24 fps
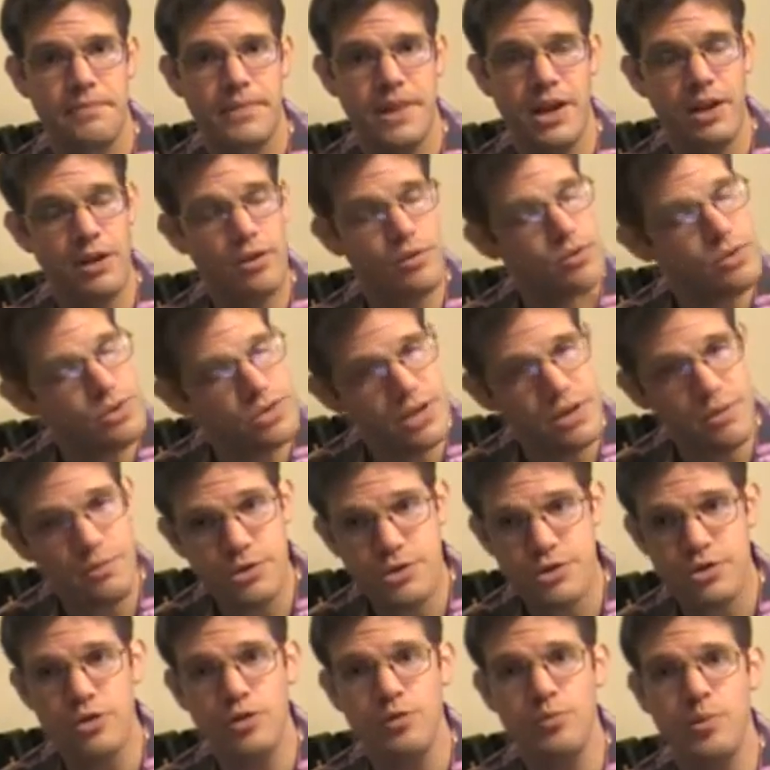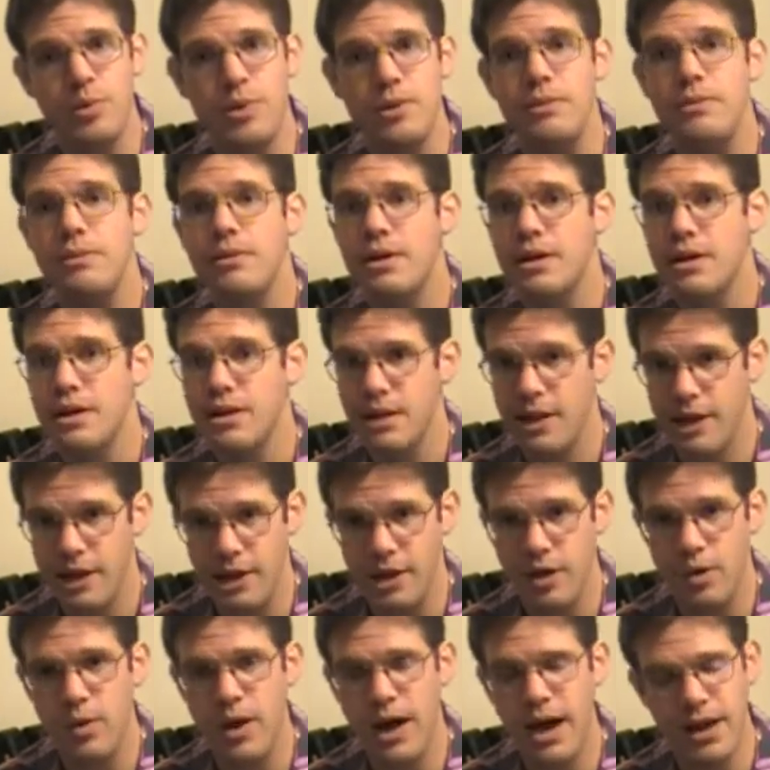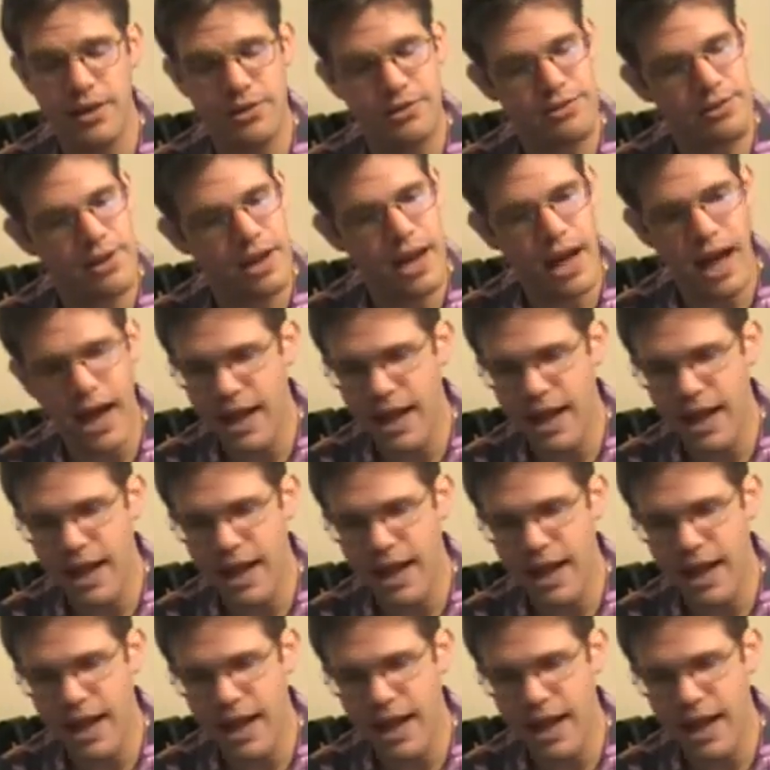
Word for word: Now, don't do something stupid like go out and say,